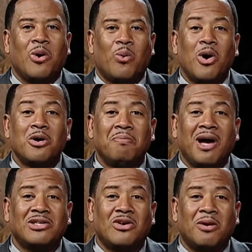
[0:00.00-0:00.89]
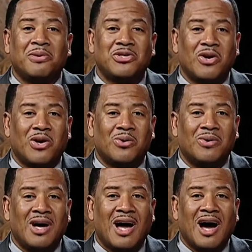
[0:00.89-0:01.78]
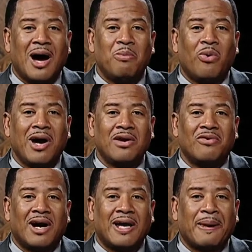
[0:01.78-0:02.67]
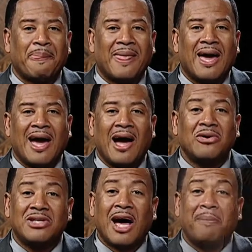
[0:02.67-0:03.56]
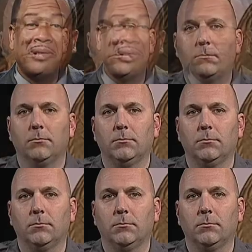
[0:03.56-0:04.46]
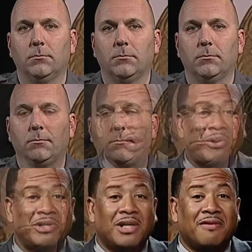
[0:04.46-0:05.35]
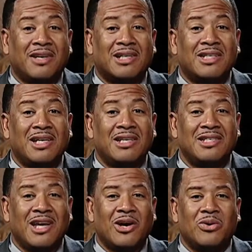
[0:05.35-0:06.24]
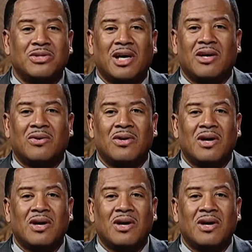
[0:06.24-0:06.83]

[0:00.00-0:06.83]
Welcome back to On Patrol. I'm Wayne Wright. Our topic today deals with the closing of an extended stay hotel.